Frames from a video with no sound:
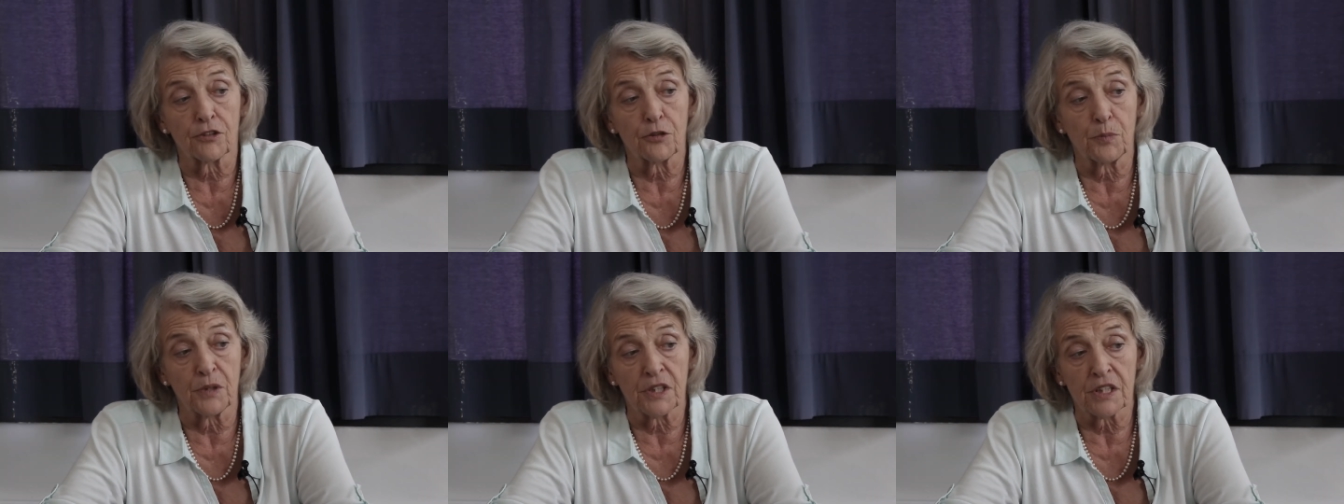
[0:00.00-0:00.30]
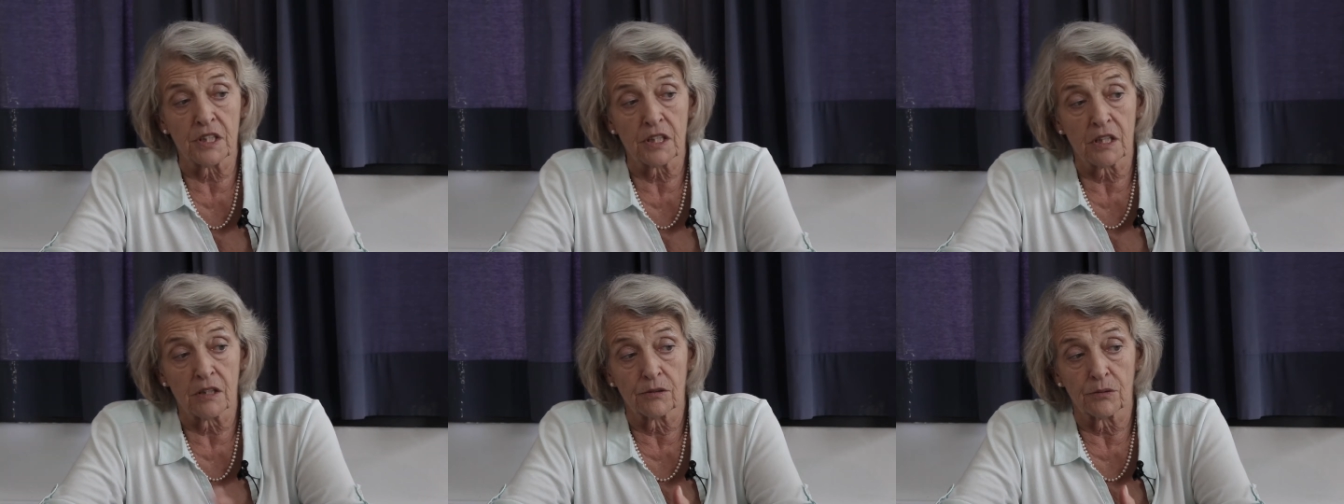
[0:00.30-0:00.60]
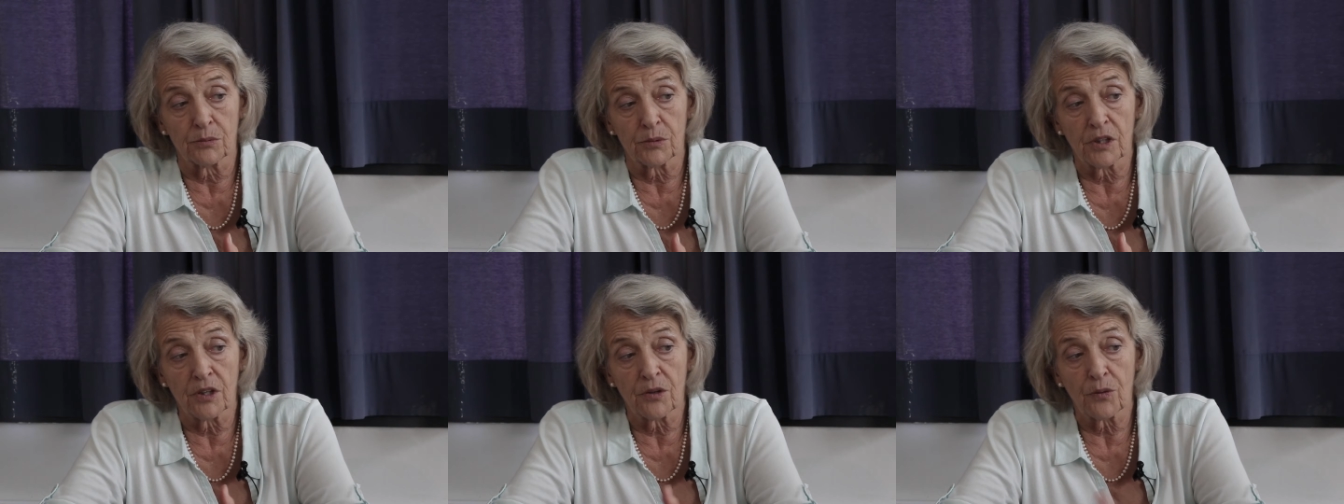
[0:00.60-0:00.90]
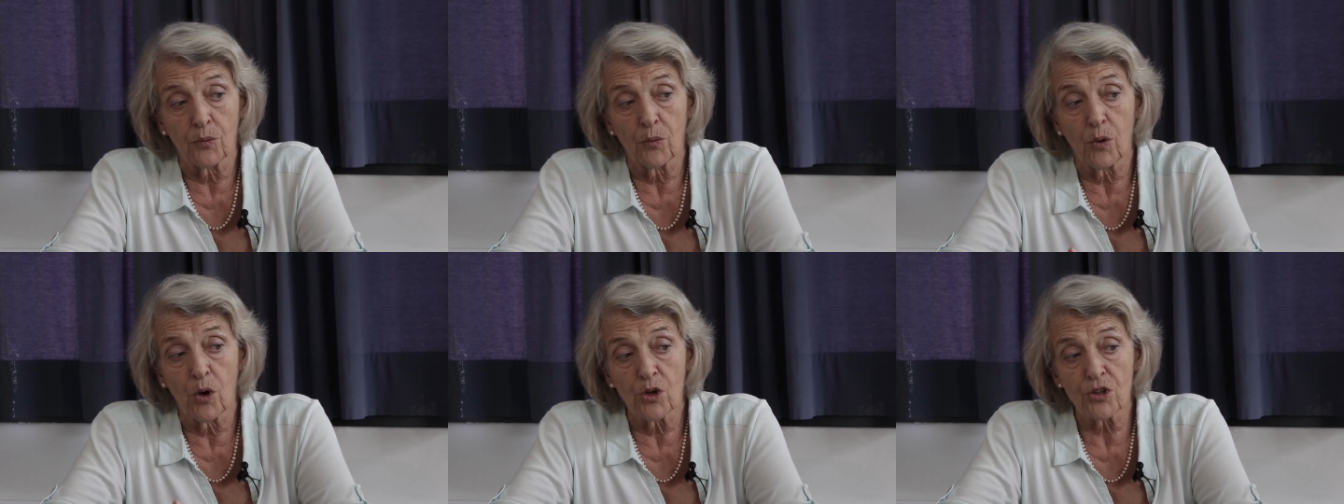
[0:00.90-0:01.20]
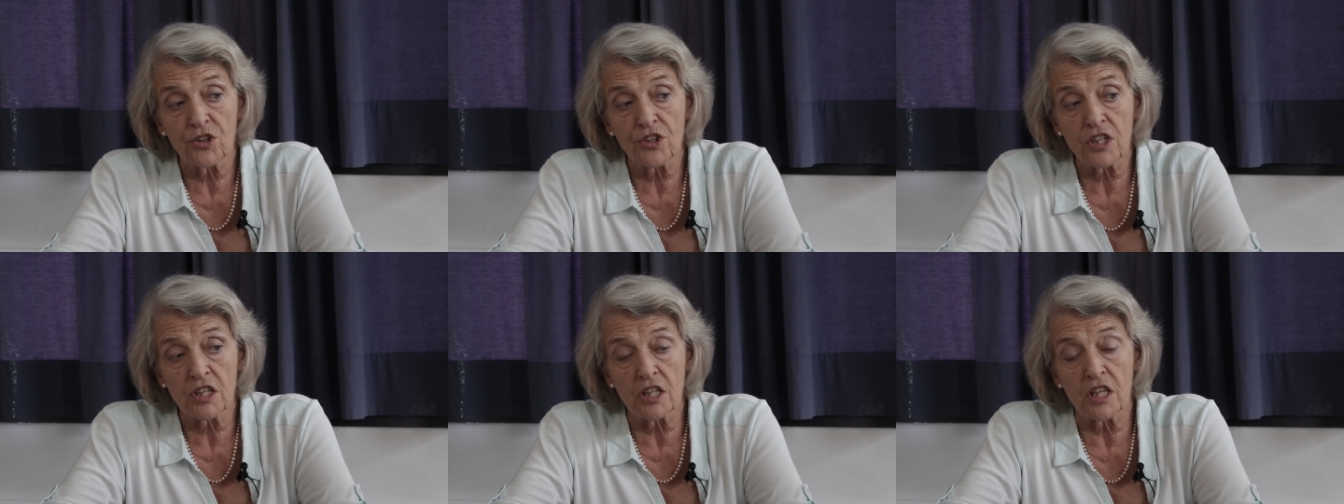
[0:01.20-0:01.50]
to be dealt with
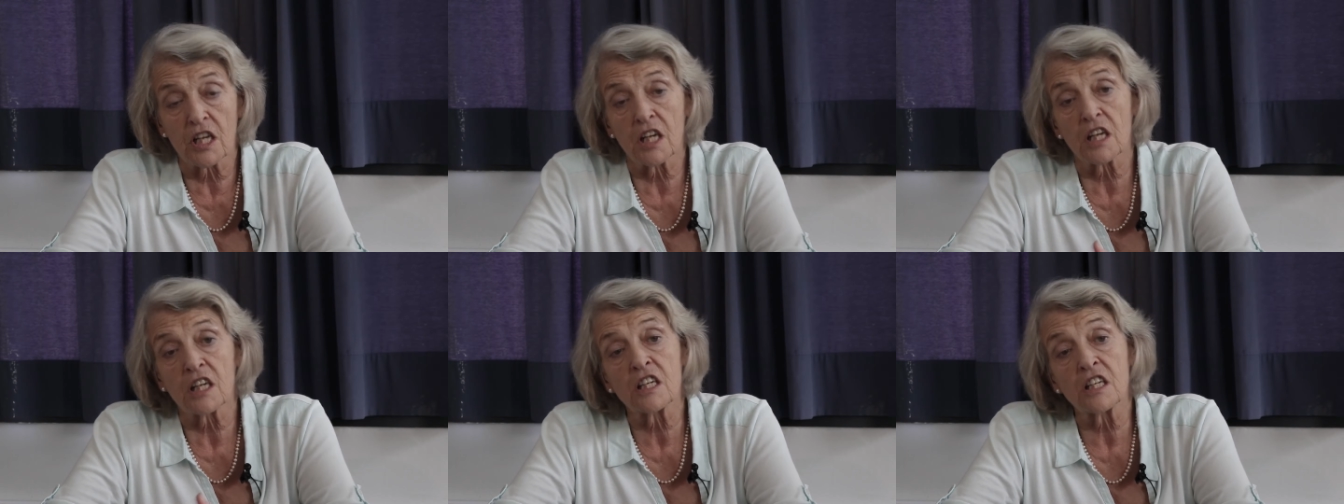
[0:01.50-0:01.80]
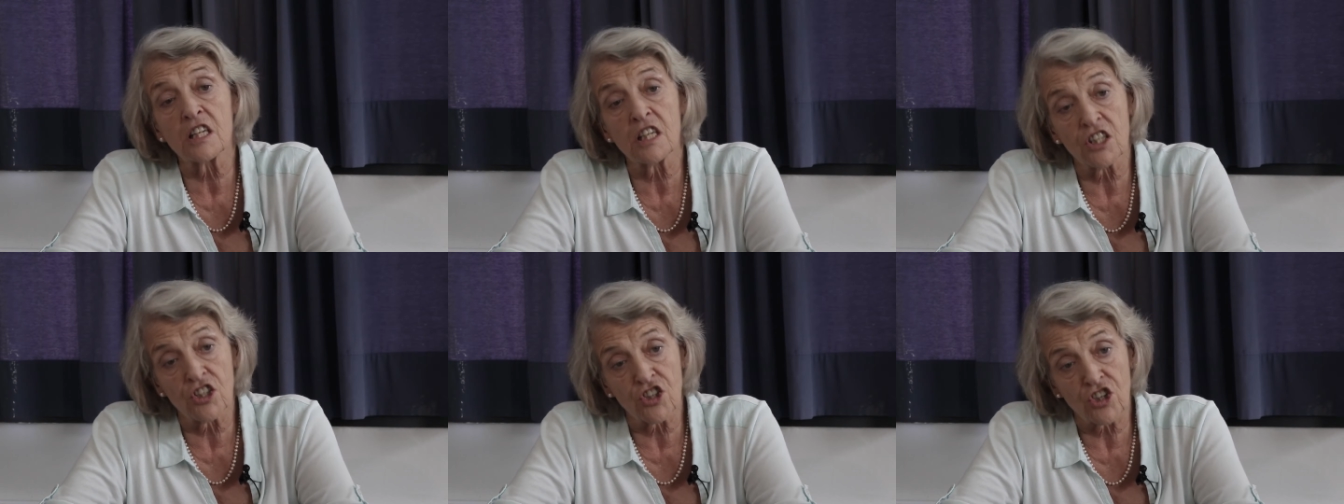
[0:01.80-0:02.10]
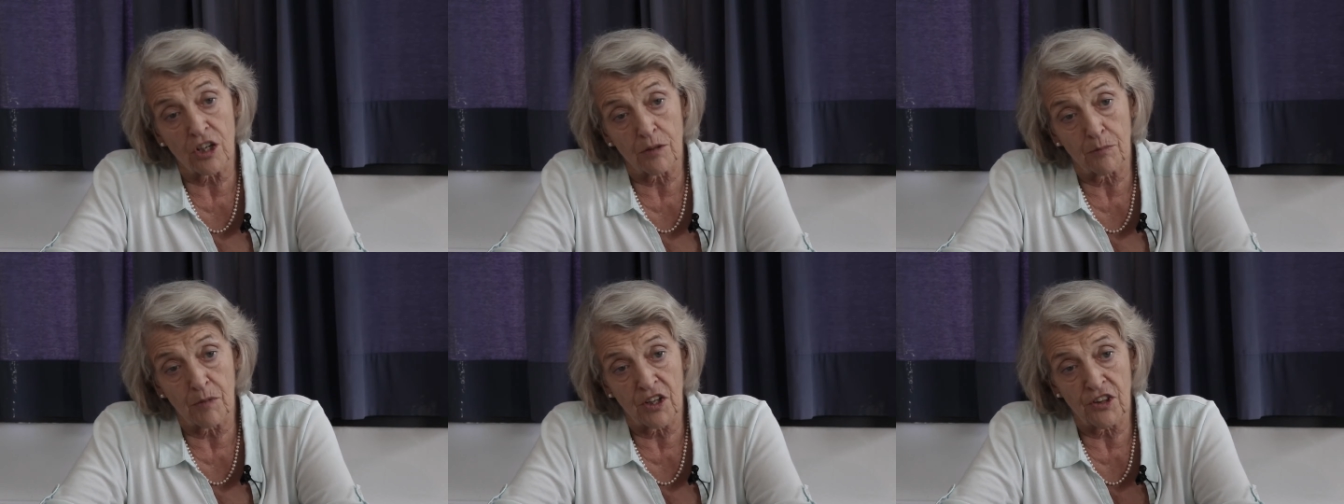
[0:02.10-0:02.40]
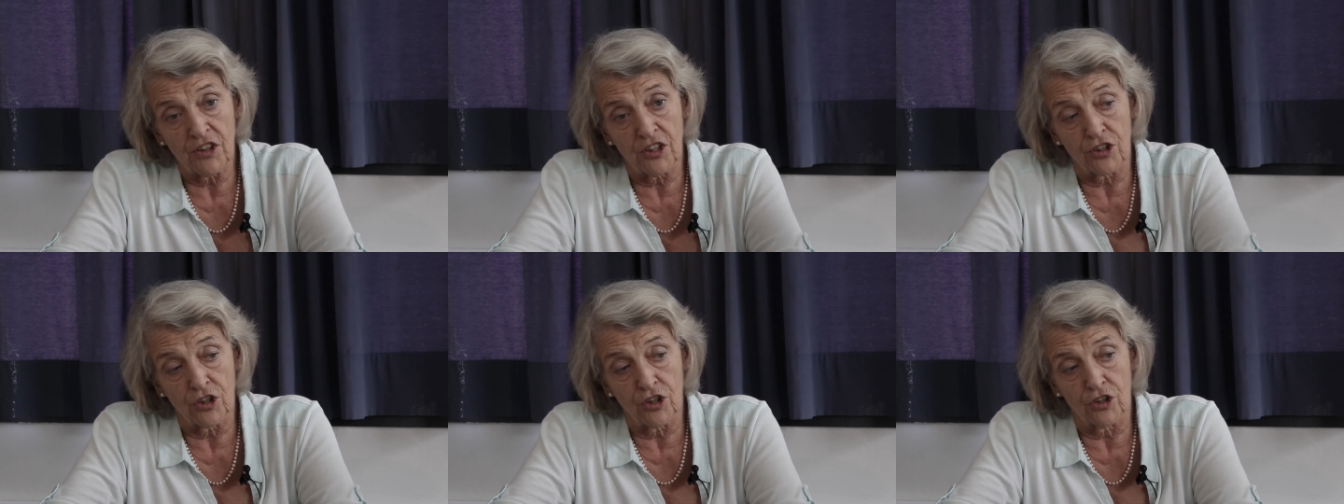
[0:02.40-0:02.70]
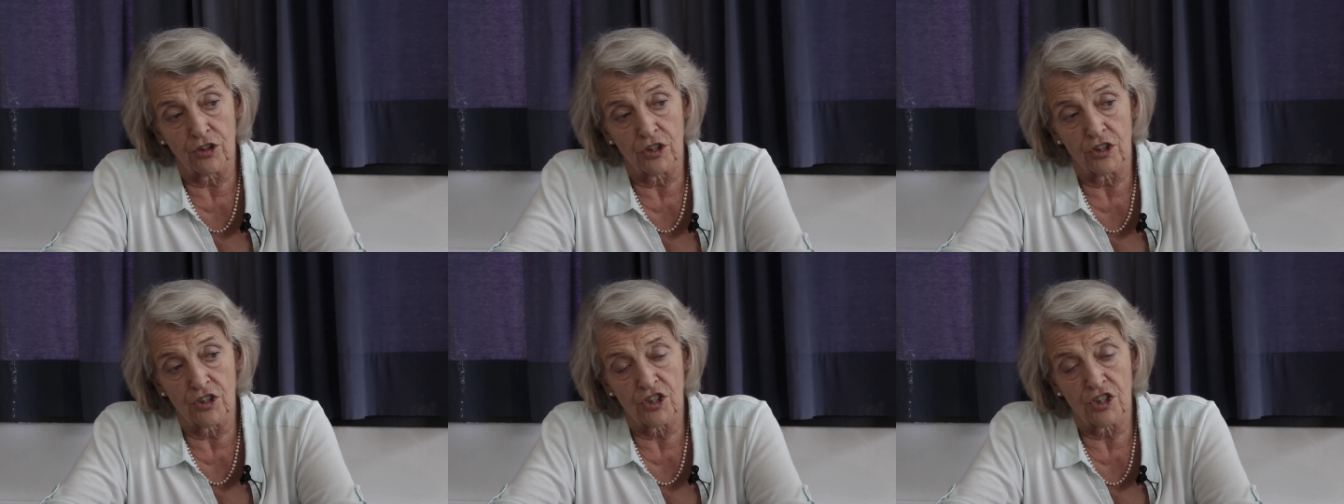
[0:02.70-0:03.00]
was the teaching
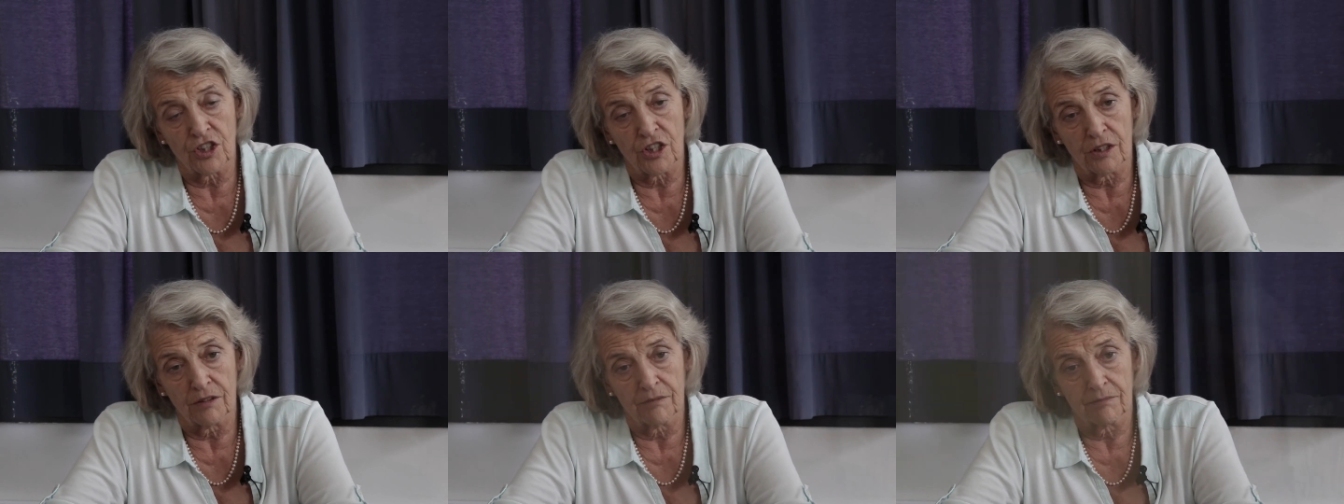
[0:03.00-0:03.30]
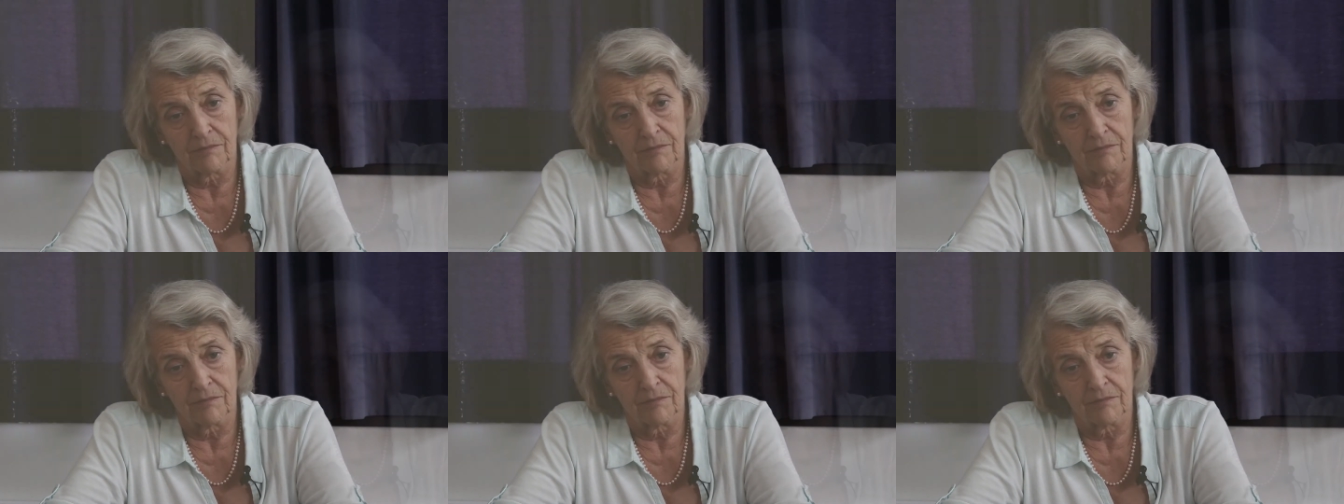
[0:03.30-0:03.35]
methodology.